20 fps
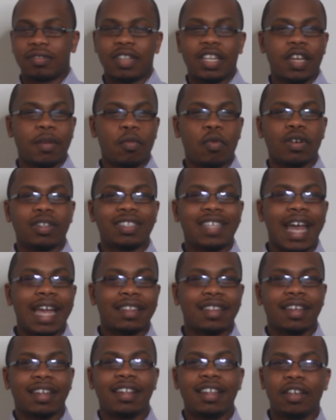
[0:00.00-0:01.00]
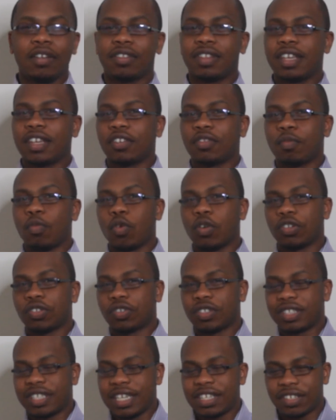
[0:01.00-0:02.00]
thinking more tactically or thinking more
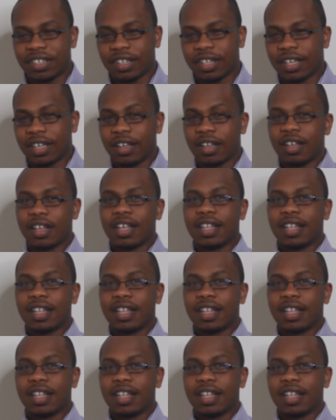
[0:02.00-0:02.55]
strategically.